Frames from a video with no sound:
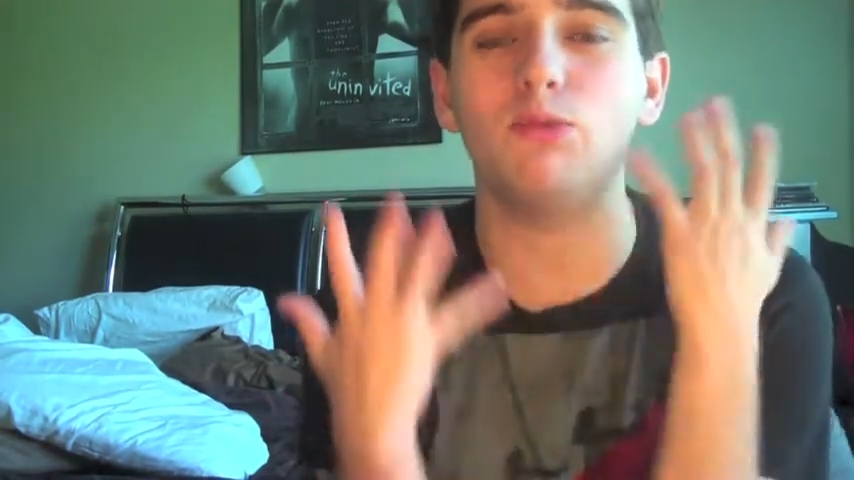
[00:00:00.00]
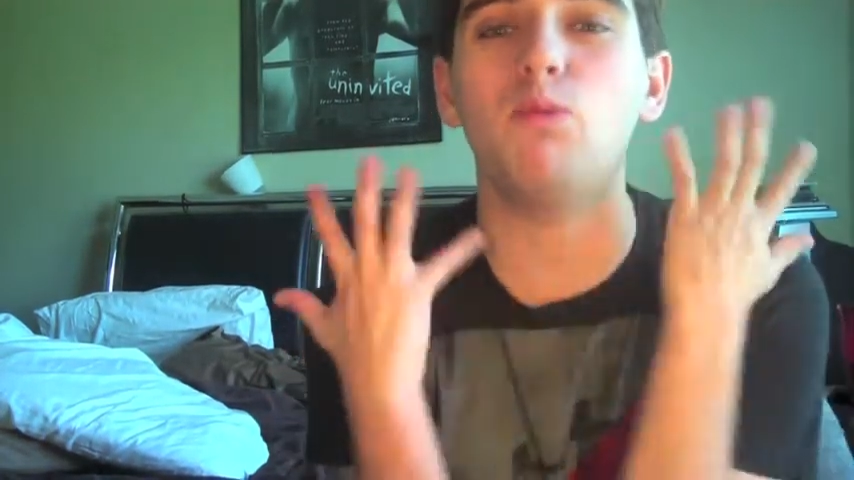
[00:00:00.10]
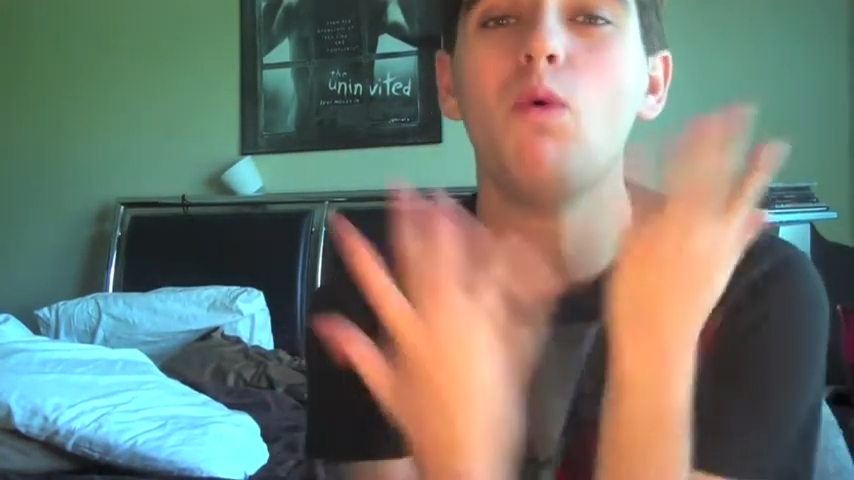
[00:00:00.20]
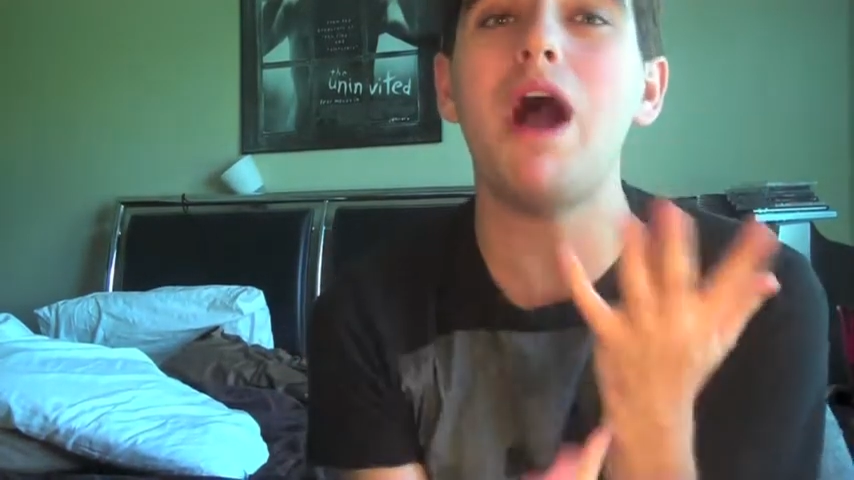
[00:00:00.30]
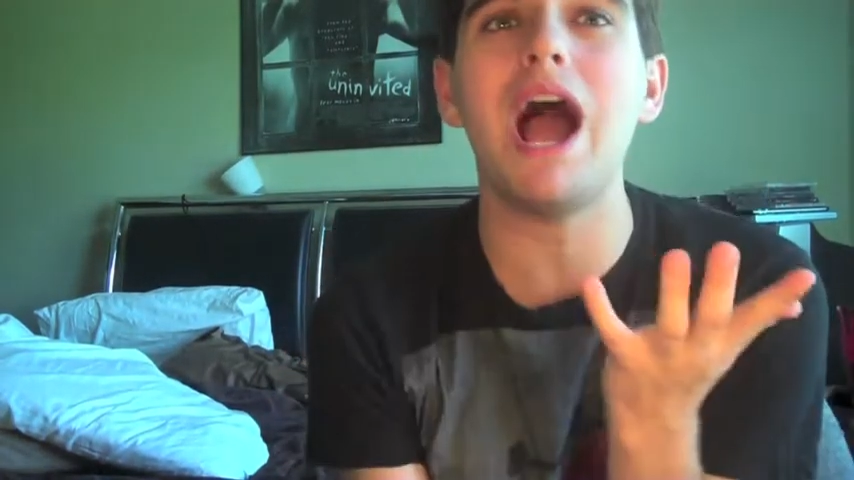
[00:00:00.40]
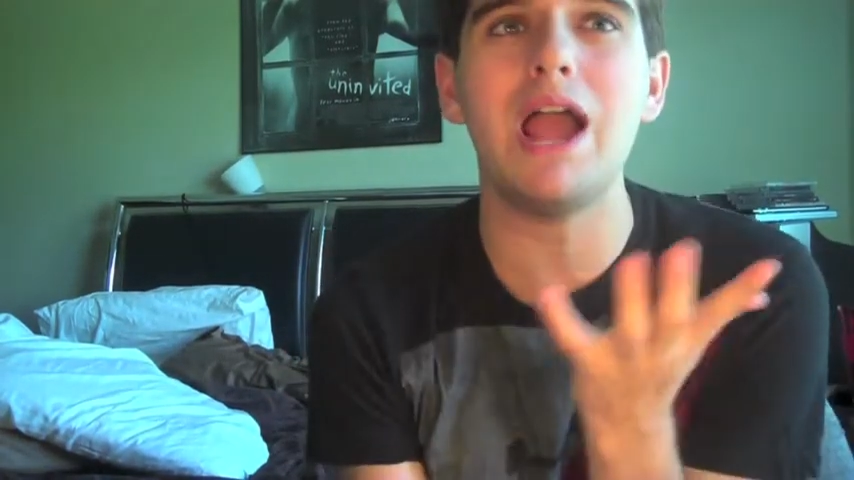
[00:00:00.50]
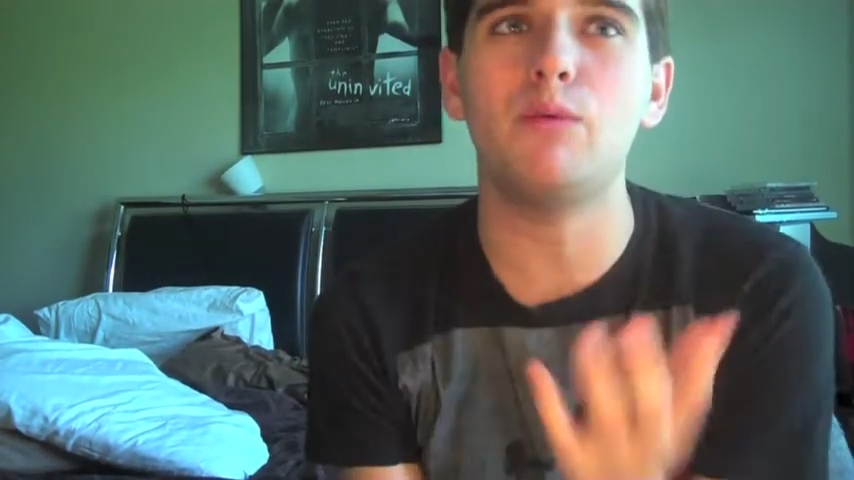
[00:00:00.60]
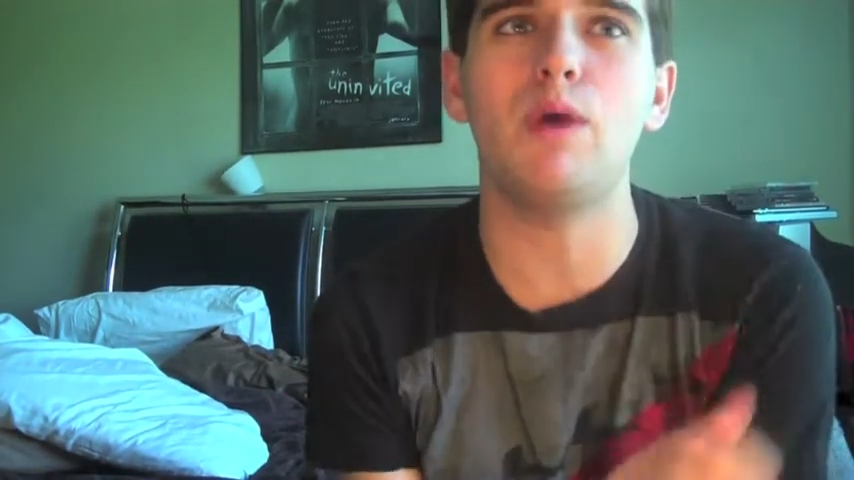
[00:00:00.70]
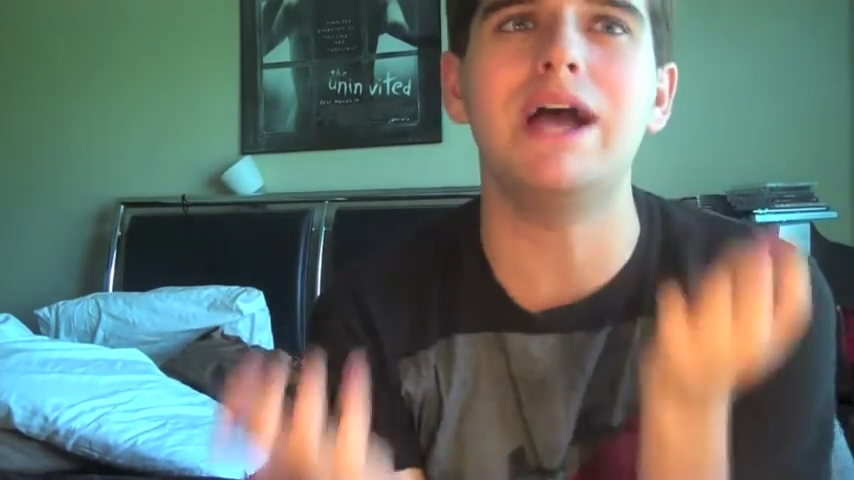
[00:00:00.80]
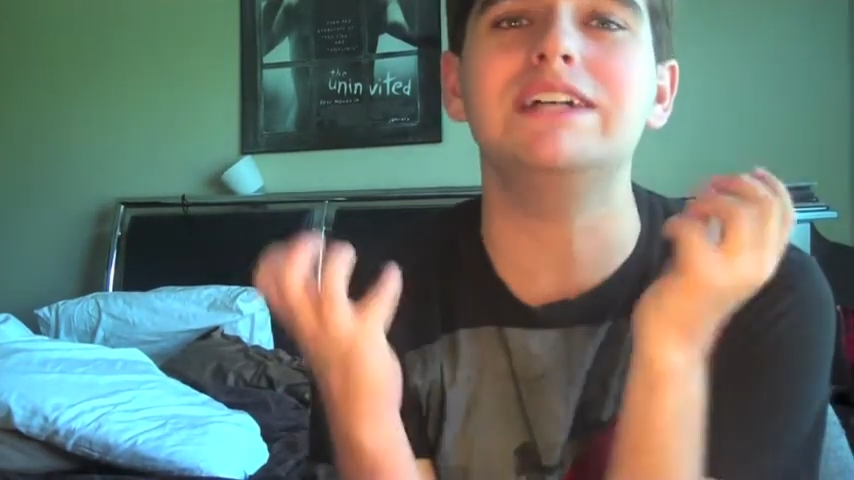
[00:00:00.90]
why,
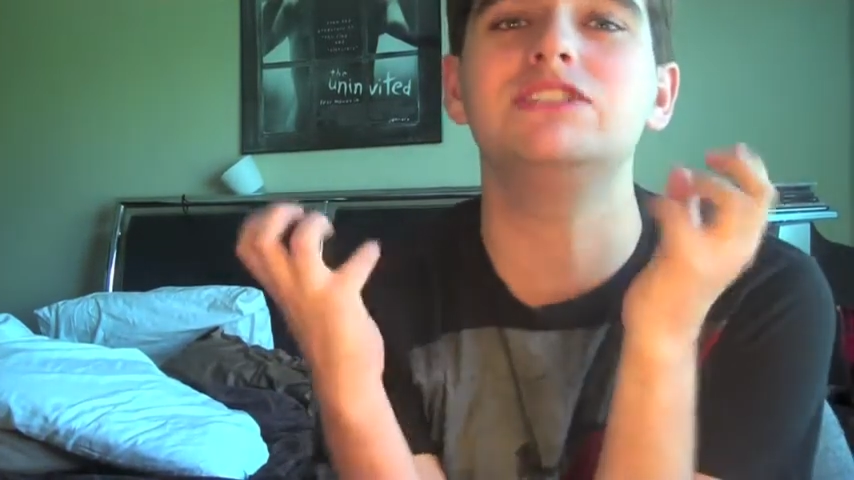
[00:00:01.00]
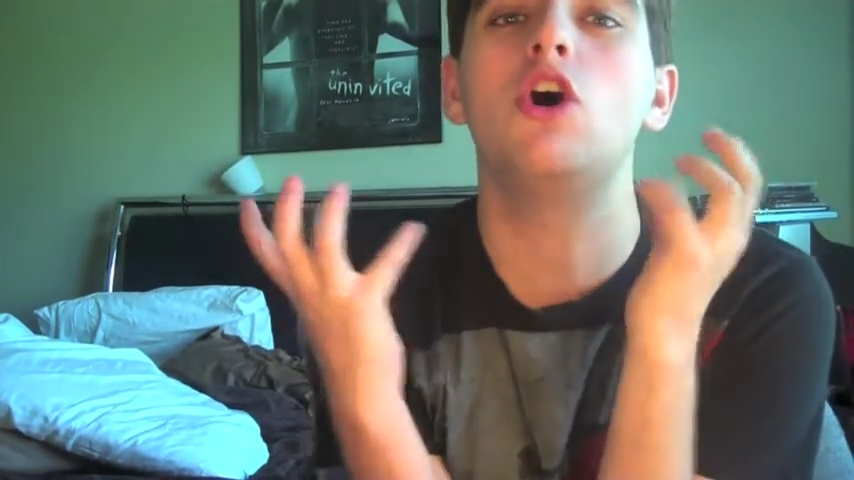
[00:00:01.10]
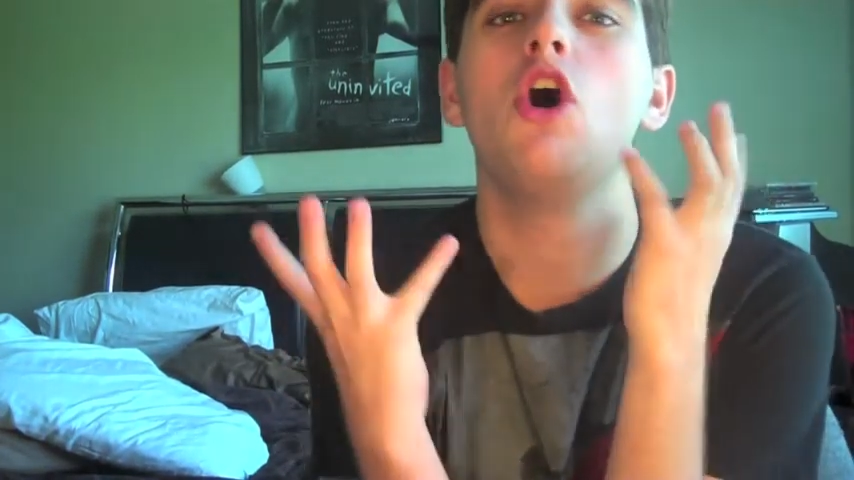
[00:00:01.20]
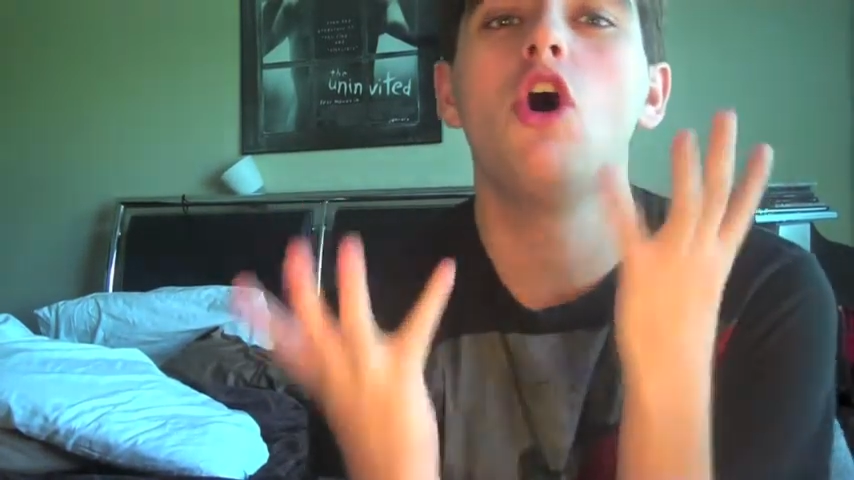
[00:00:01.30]
Wes?